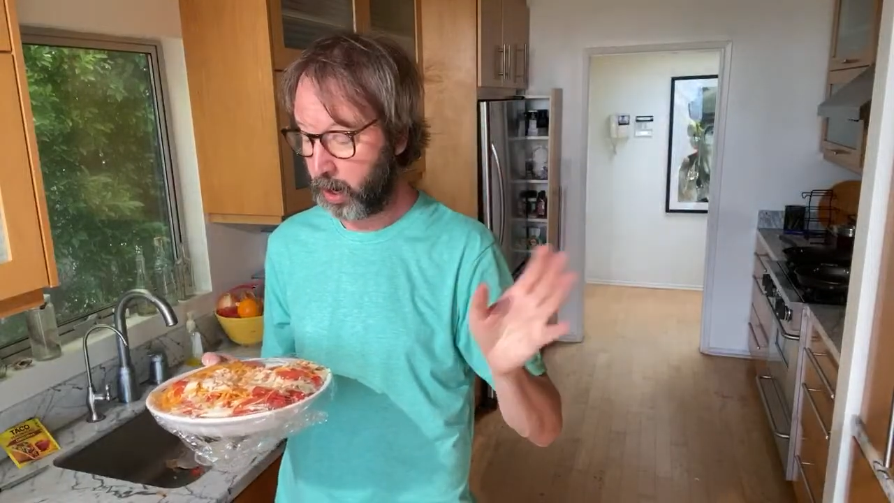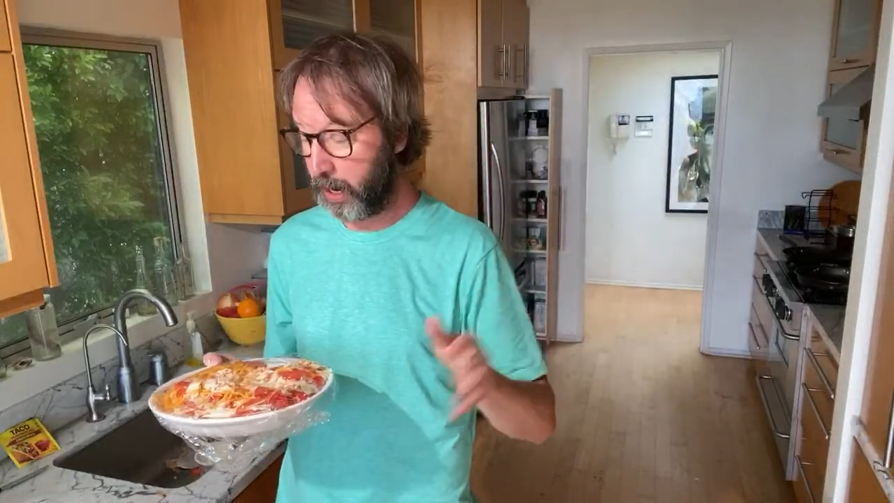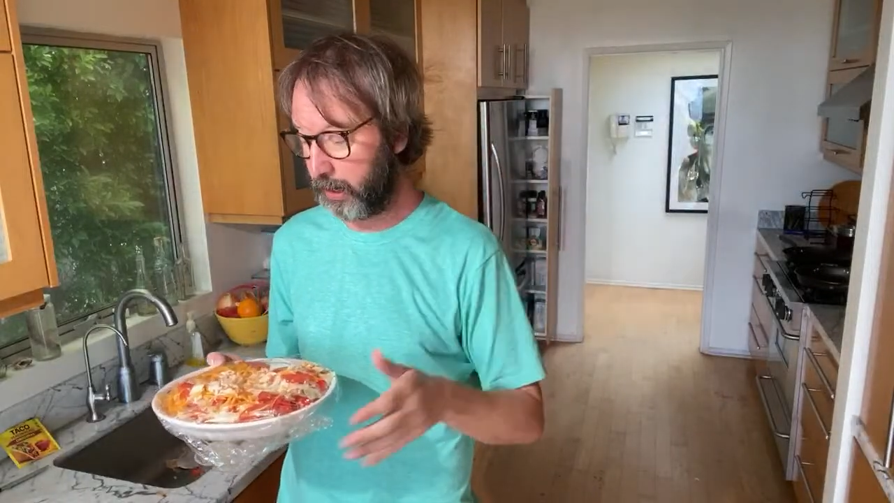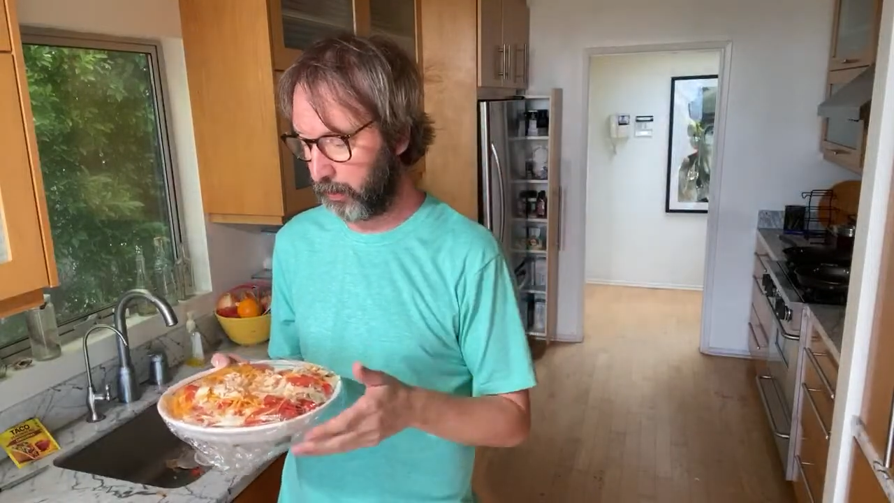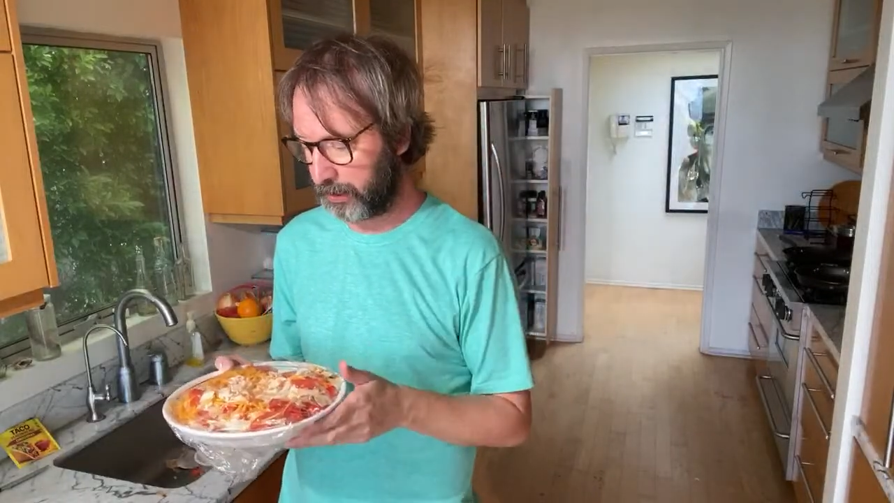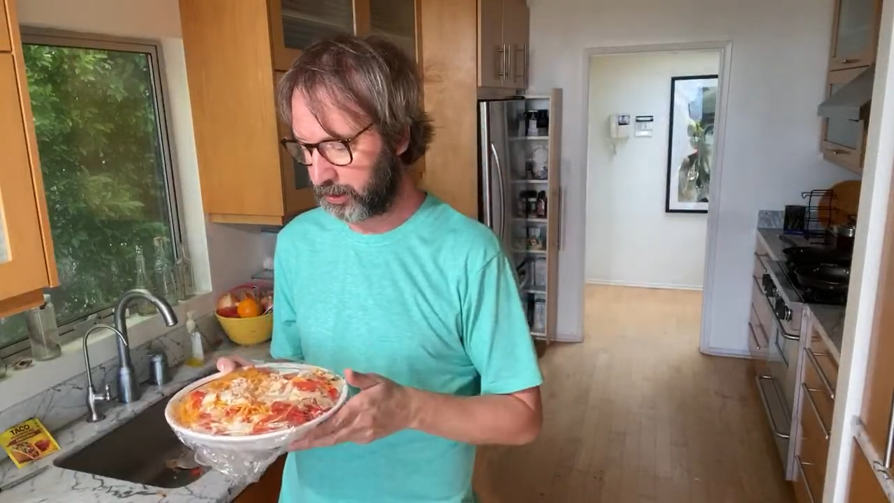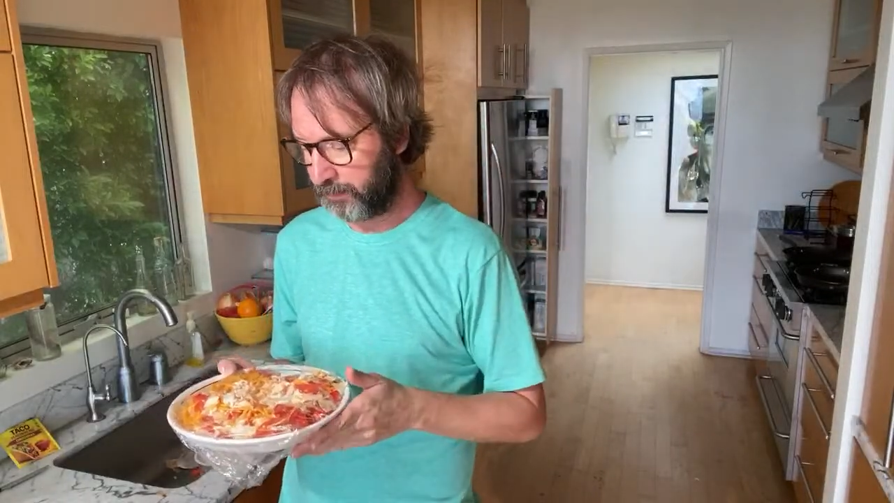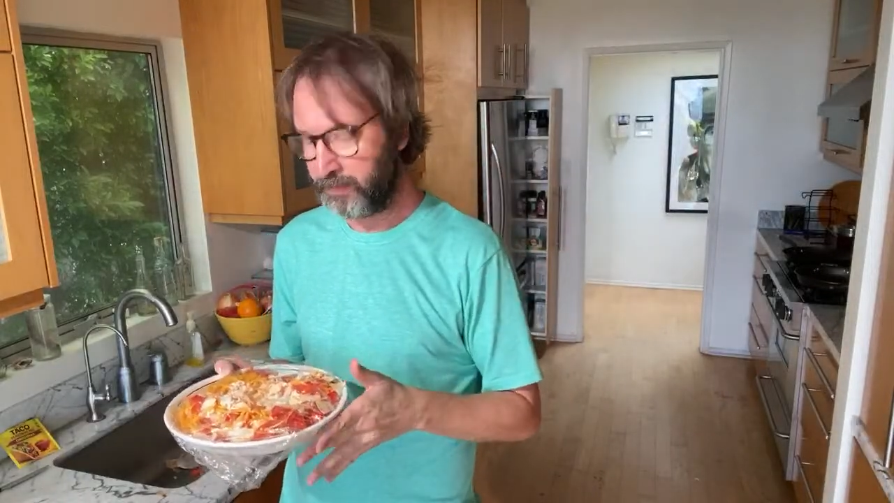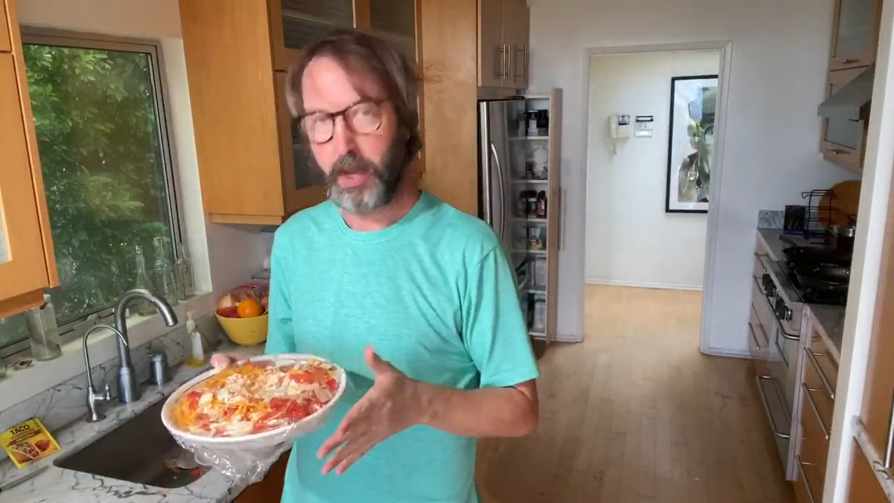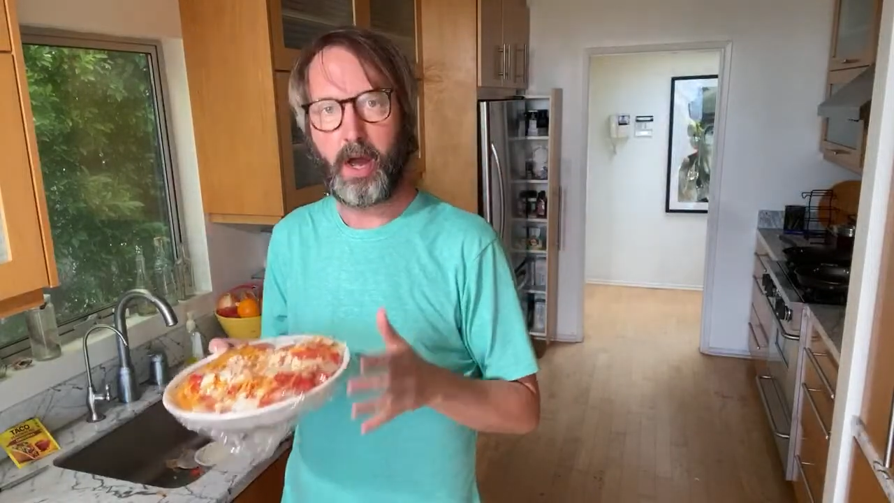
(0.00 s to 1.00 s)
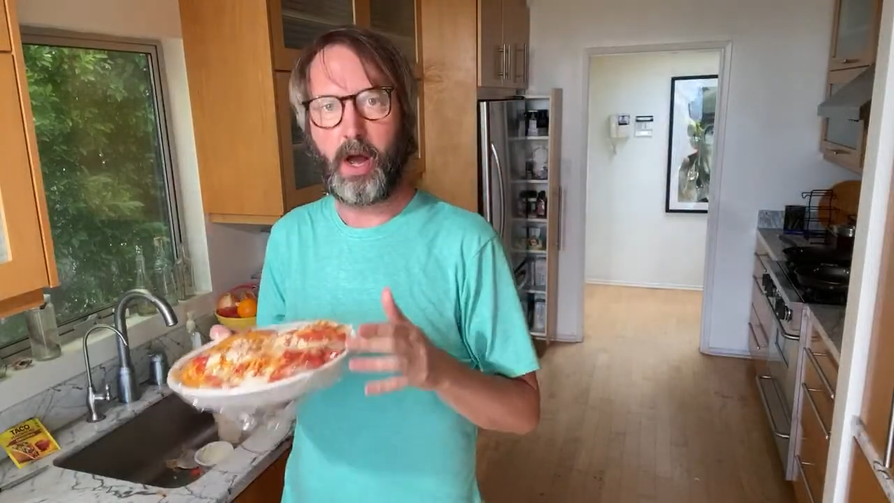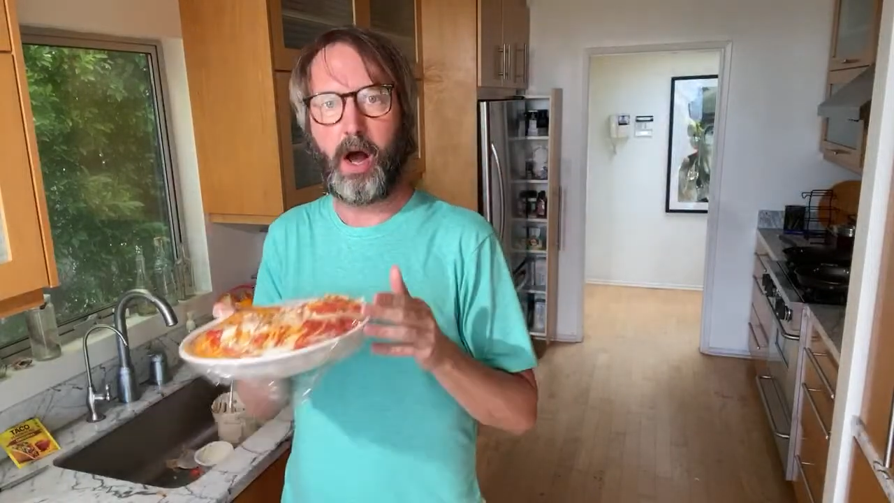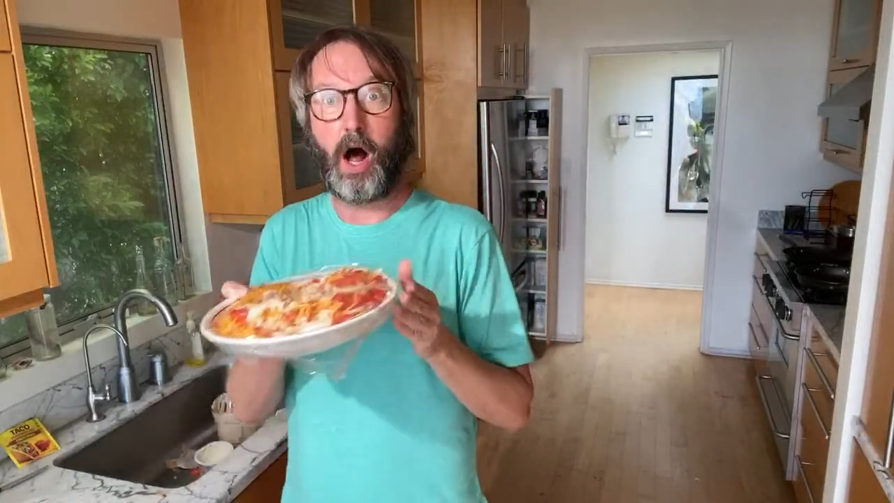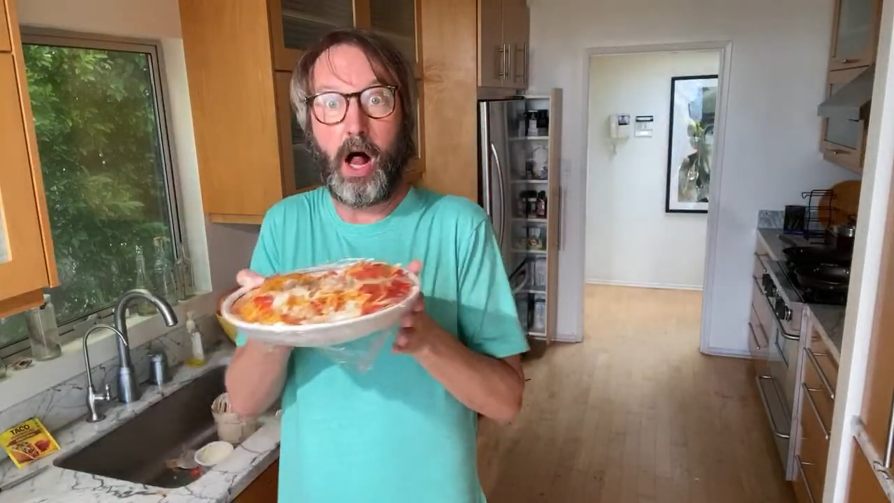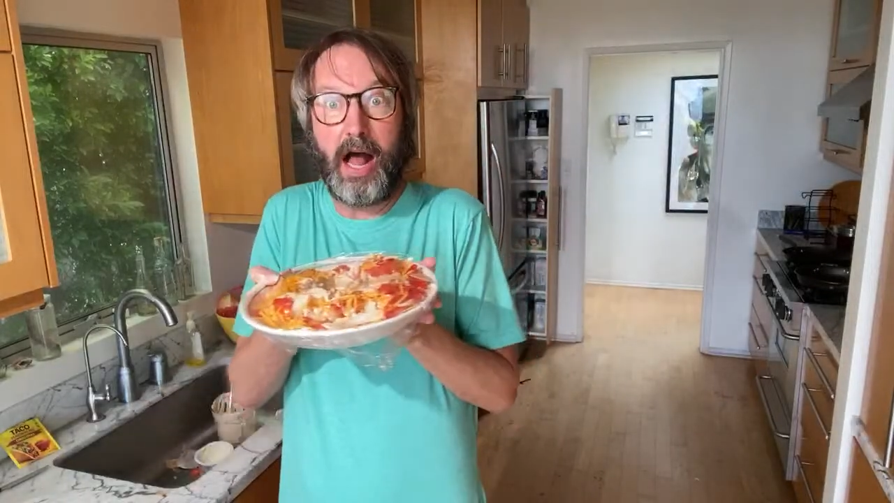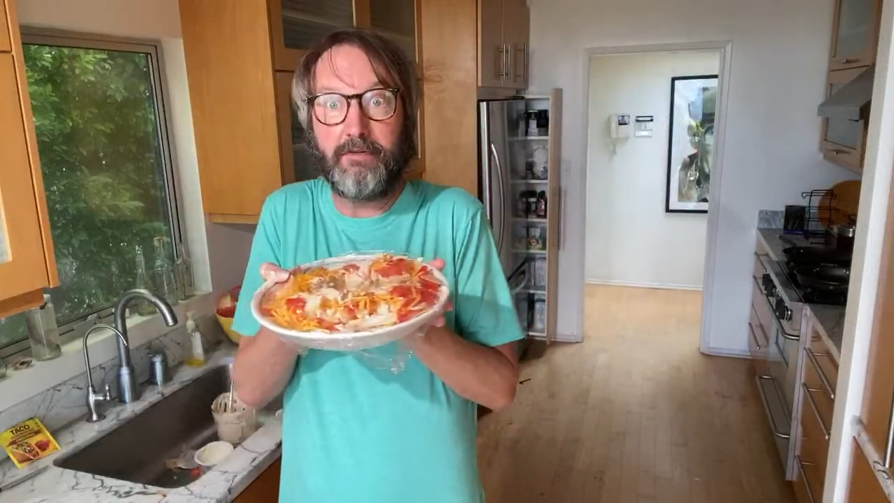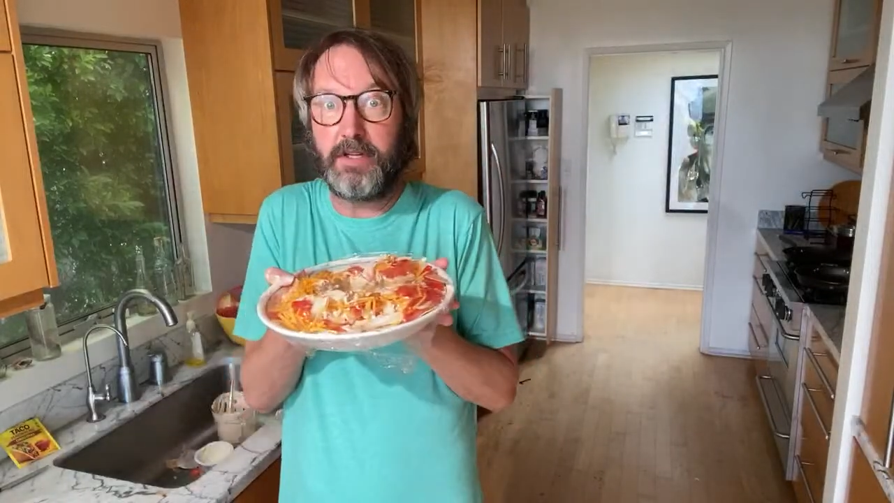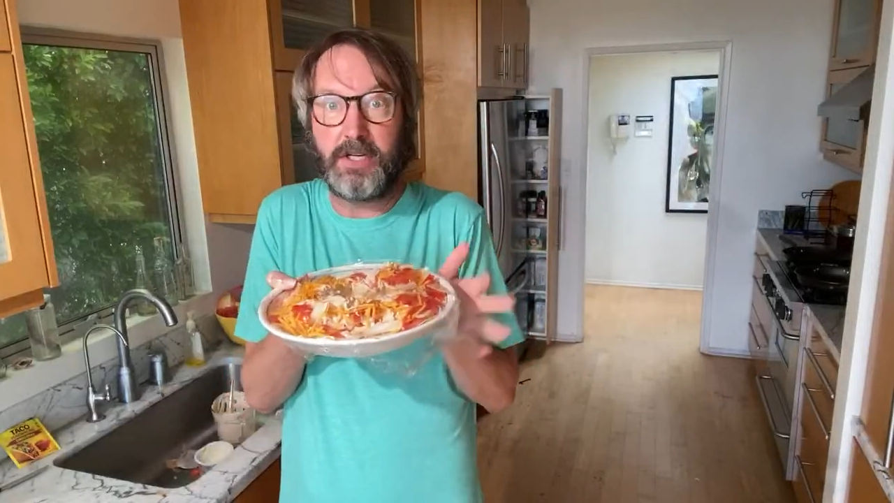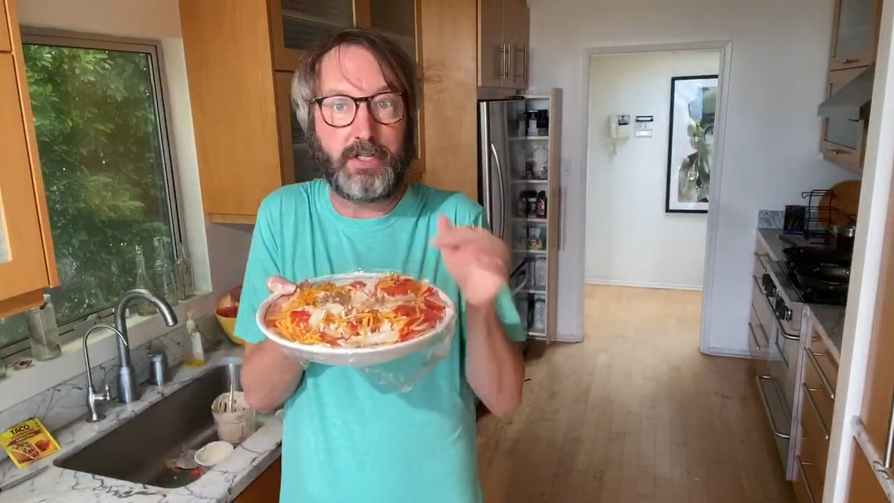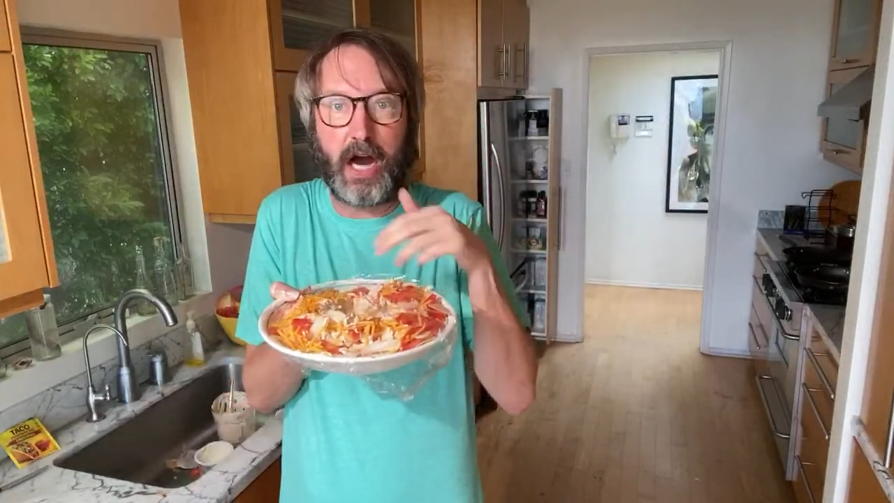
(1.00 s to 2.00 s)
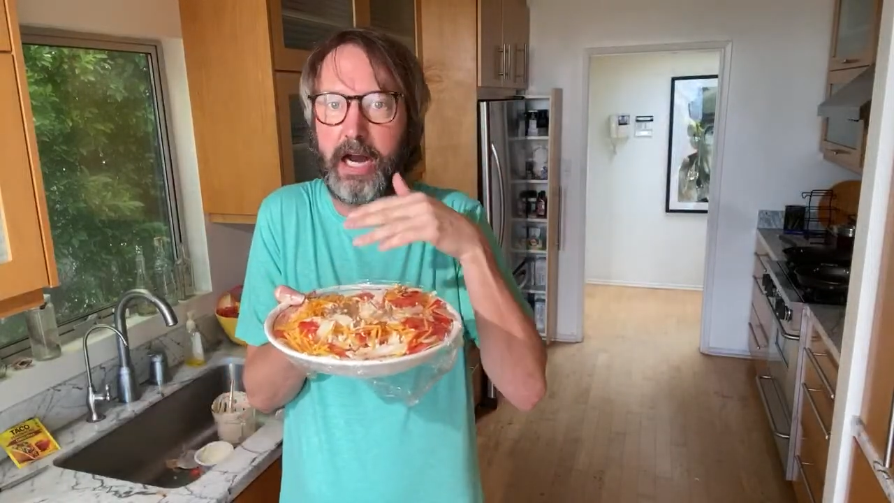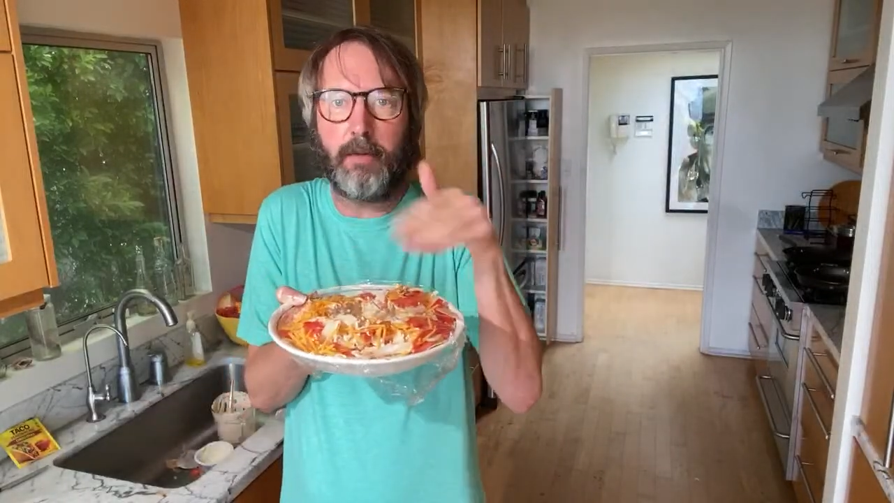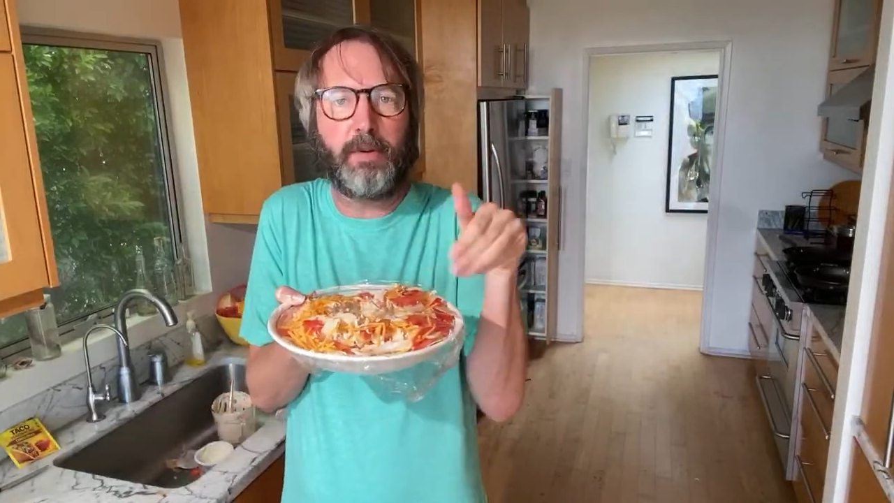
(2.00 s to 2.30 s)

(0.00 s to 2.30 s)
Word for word: Anyways, I'll have this entire